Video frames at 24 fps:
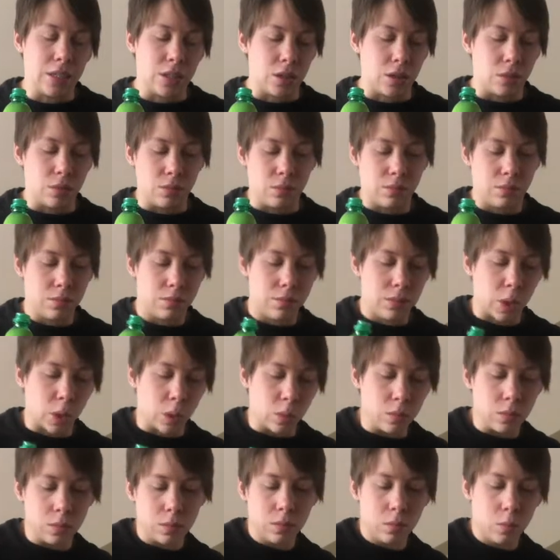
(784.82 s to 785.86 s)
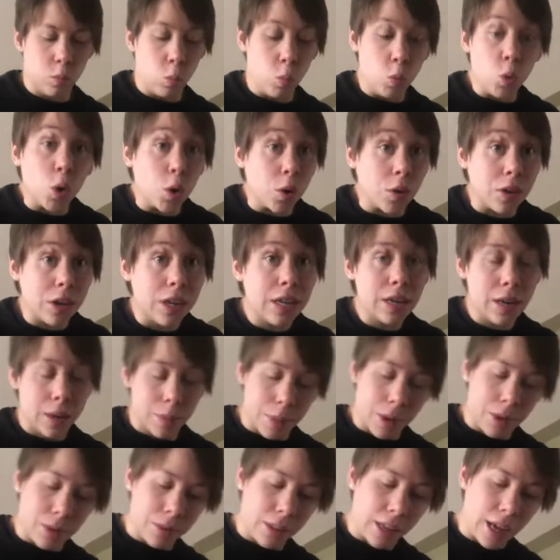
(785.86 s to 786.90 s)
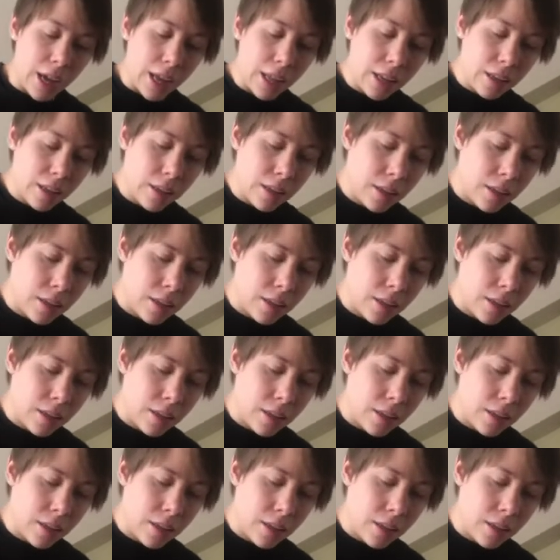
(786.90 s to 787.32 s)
so don't worry about that.